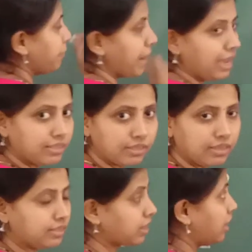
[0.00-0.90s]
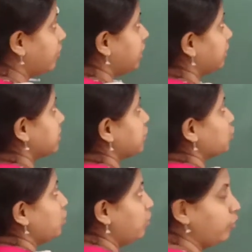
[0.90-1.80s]
as it is, convert this
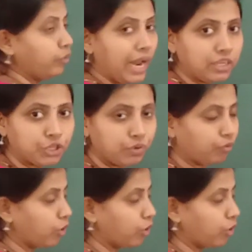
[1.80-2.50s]
into fraction